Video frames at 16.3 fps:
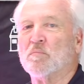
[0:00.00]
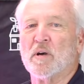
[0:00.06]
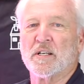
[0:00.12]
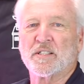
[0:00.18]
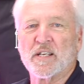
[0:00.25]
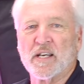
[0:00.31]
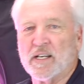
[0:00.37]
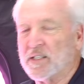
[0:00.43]
in
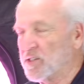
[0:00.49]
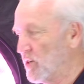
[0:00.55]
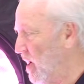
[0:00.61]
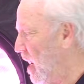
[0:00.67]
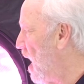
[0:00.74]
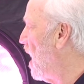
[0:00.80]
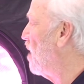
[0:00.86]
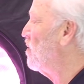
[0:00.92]
my tent? Or
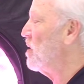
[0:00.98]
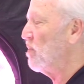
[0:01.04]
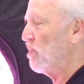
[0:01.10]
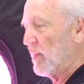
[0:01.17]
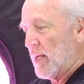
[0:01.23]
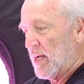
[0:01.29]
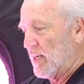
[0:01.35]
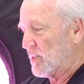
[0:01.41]
how many
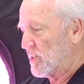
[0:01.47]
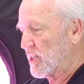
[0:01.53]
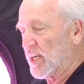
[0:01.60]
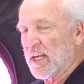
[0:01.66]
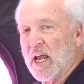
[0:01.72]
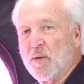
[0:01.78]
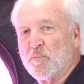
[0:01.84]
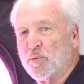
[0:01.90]
plants
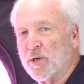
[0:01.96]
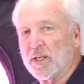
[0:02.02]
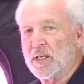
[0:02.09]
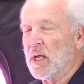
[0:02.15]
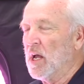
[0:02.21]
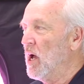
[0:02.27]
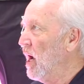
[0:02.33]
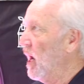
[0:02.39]
can I put
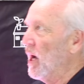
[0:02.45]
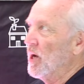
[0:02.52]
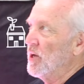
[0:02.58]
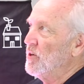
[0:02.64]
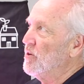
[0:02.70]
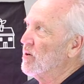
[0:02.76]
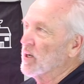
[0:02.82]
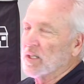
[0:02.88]

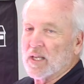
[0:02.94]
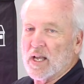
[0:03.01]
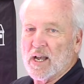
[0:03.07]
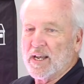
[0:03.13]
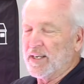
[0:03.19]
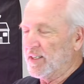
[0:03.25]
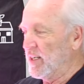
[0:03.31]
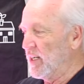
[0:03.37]
under a
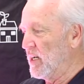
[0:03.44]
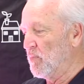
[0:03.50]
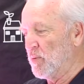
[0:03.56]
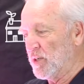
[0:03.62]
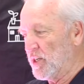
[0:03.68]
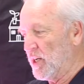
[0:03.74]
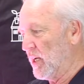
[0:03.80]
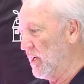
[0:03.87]
light in a
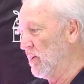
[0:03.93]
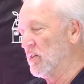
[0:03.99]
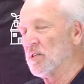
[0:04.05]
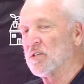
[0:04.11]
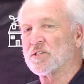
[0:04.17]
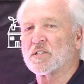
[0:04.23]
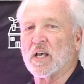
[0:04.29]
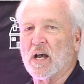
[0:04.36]

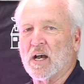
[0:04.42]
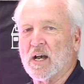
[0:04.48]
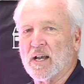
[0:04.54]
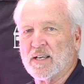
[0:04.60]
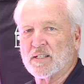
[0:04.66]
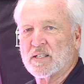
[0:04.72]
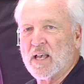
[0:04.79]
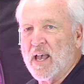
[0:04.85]
particular
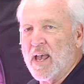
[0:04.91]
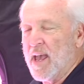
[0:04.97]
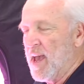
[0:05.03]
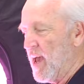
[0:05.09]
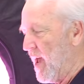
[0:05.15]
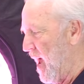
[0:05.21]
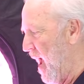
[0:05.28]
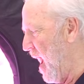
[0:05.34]
size?
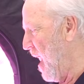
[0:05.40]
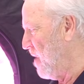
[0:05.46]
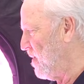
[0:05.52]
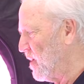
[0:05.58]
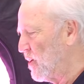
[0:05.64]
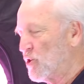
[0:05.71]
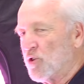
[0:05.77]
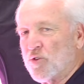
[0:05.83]

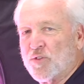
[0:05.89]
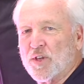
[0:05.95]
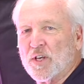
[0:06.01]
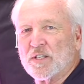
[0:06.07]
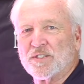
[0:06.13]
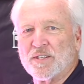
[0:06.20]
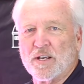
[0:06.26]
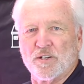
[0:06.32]
And the truth
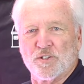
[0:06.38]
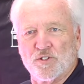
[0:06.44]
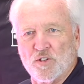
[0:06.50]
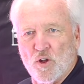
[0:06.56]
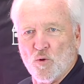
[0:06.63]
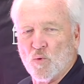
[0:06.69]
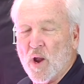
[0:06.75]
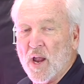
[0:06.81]
is there's
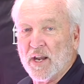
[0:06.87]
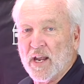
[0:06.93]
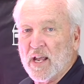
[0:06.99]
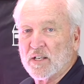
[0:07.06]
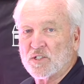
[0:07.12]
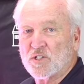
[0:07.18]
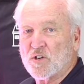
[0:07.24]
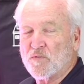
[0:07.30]
no right
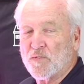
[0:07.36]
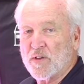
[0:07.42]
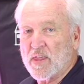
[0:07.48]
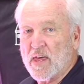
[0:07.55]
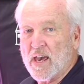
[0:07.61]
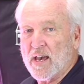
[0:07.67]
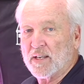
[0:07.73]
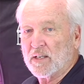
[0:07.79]
answer for
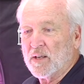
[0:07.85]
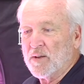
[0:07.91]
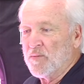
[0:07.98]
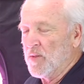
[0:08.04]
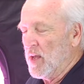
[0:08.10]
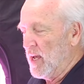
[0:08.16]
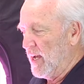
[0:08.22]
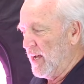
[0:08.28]
that.
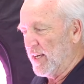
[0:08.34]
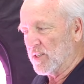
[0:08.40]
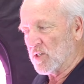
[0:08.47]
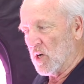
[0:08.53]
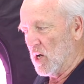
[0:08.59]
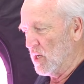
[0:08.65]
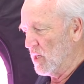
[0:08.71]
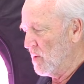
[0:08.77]
It's
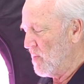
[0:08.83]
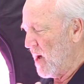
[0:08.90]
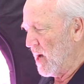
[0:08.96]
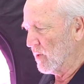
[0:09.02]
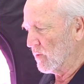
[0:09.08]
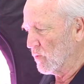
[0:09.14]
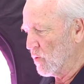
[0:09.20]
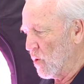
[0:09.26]
all
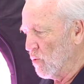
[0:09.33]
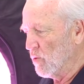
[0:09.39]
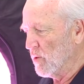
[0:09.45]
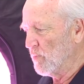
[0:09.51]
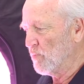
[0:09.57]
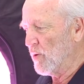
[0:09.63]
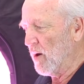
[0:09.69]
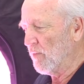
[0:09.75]
about
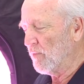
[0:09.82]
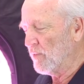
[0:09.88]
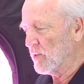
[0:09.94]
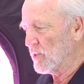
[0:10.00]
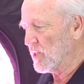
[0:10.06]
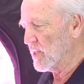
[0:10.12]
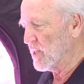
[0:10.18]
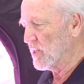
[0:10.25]
growing
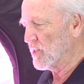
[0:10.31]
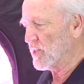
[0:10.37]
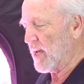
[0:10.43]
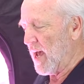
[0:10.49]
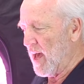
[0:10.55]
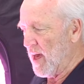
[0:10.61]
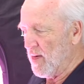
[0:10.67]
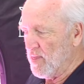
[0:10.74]
preferences
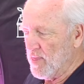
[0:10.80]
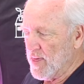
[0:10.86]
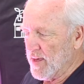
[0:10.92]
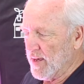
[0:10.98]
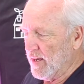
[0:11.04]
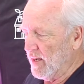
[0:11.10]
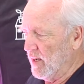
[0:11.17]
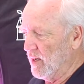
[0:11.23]
and
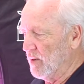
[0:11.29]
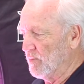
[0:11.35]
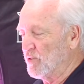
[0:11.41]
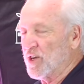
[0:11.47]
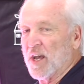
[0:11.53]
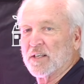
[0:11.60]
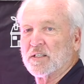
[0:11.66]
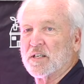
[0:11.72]
the
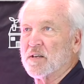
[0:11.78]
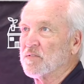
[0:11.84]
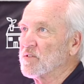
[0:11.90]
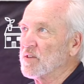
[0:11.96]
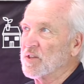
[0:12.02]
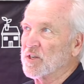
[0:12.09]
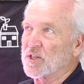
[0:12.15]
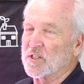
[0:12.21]

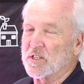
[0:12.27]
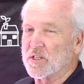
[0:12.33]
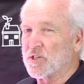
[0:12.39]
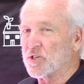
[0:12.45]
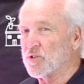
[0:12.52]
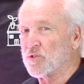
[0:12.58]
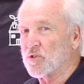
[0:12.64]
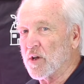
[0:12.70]
objectives and the
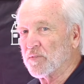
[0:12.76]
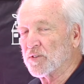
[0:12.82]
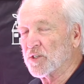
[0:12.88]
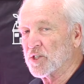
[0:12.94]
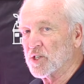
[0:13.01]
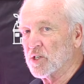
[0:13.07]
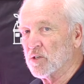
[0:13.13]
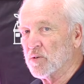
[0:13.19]
conditions you have
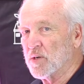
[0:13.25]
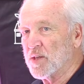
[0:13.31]
to deal